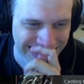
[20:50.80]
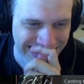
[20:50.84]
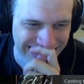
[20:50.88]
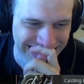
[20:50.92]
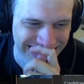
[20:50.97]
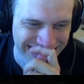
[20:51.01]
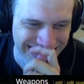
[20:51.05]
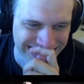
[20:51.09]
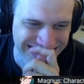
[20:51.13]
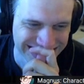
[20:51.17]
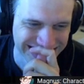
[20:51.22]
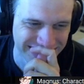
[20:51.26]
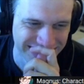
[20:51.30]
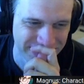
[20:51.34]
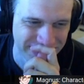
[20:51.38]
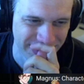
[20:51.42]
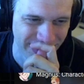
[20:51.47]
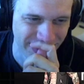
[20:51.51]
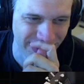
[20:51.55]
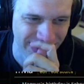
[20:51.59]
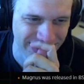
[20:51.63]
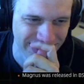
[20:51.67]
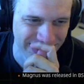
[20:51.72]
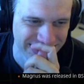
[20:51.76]
except for
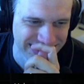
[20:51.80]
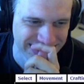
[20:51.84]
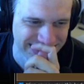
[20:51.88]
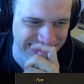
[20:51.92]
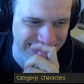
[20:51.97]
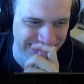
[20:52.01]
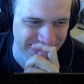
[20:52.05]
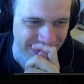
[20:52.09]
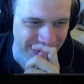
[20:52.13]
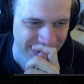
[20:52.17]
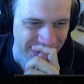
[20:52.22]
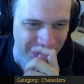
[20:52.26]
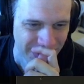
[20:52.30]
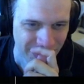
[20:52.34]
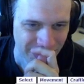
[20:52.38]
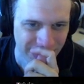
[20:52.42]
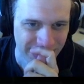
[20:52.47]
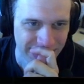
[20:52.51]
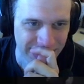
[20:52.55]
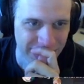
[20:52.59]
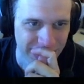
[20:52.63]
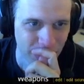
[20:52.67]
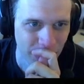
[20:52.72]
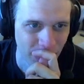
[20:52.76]
all of his stuff. Where
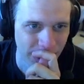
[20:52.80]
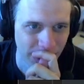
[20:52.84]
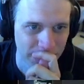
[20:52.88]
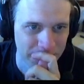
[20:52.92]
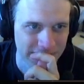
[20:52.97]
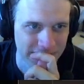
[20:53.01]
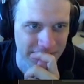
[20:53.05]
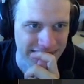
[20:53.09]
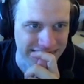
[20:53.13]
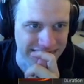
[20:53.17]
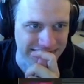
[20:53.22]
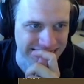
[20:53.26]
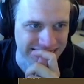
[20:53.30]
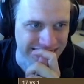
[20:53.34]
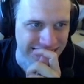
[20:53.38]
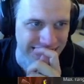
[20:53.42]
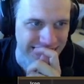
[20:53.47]
are your weapons?